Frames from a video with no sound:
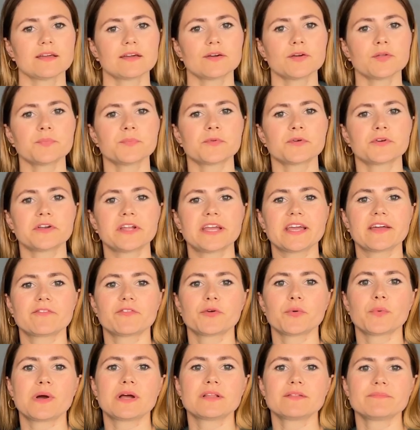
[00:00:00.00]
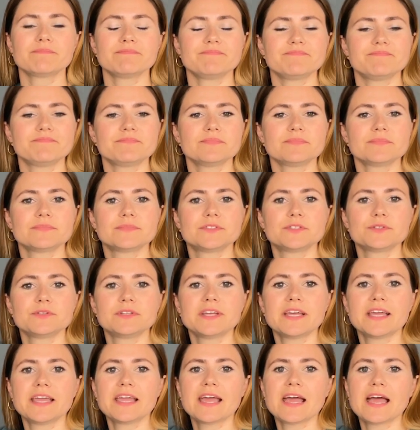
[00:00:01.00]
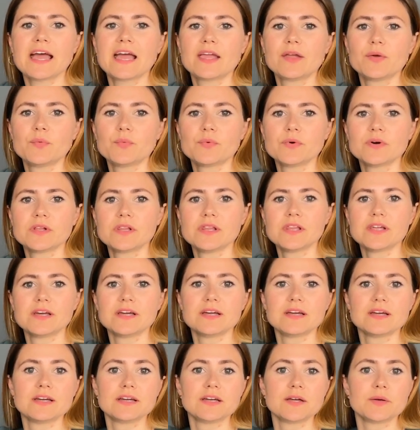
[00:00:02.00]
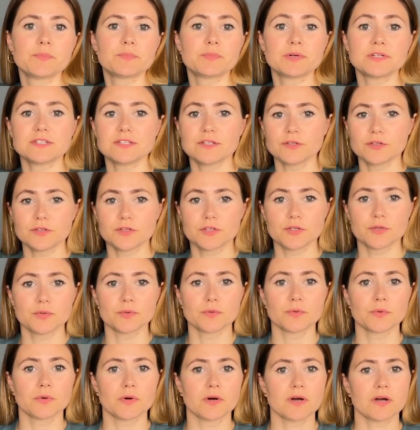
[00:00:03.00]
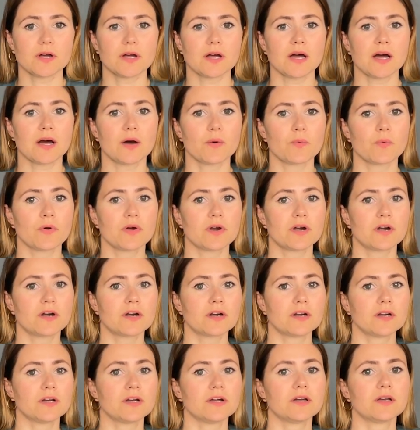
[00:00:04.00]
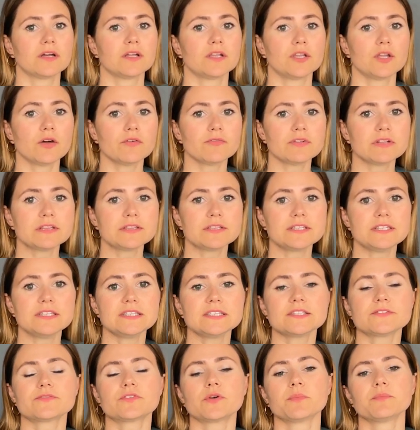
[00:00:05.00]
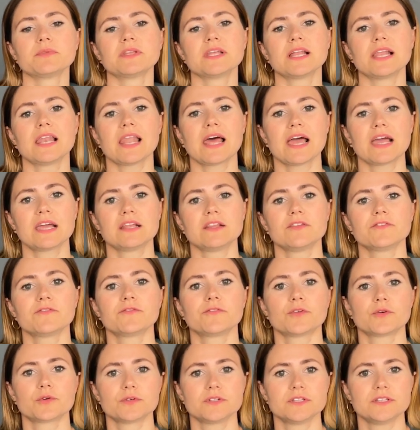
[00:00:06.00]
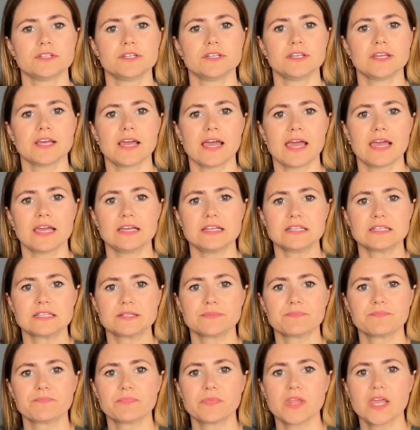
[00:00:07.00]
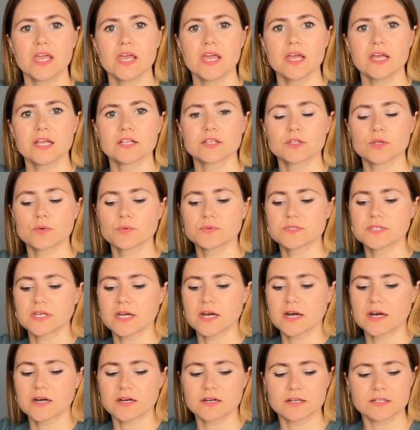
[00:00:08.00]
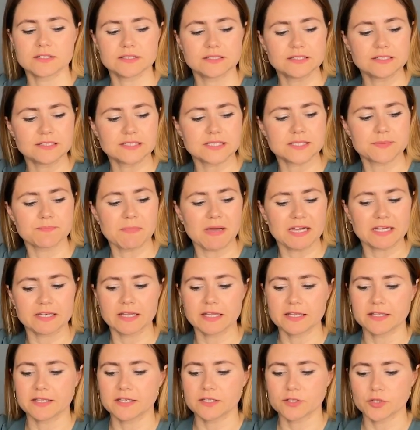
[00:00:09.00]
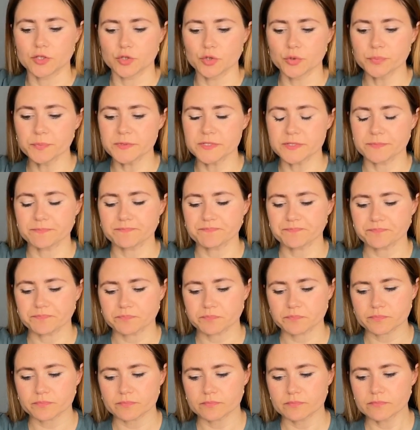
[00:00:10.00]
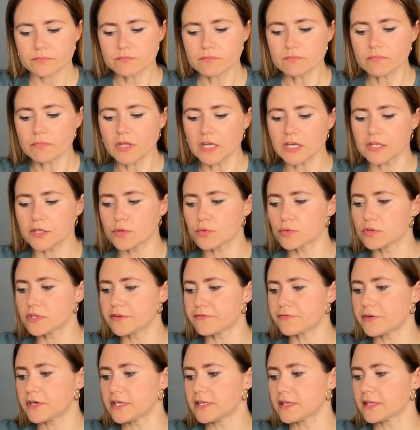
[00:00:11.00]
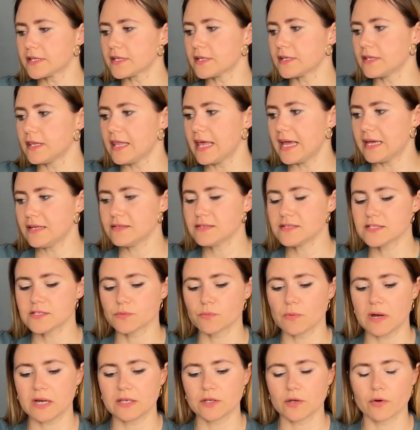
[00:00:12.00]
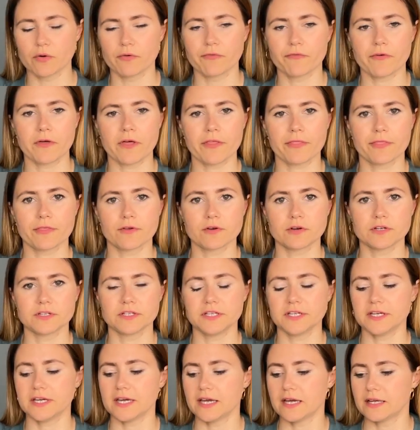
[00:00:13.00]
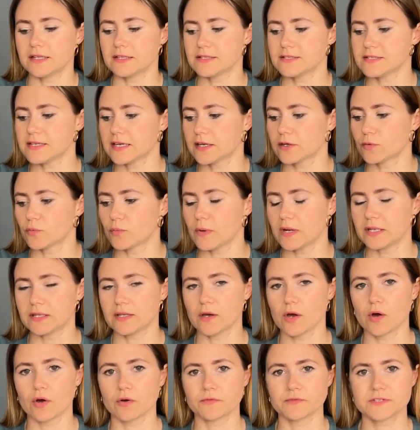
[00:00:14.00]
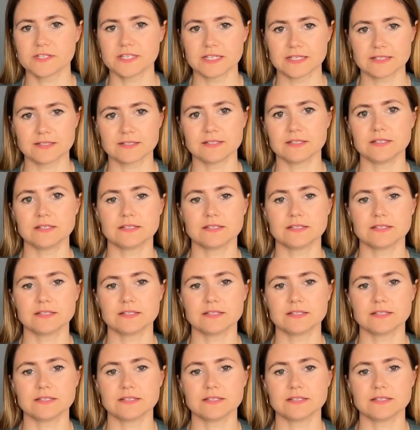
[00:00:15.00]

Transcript: Good morning, everyone. Today I will present you our novelties from the LINE48. Those are these magnetic tubes in two different lengths, one of 30 and second one of 60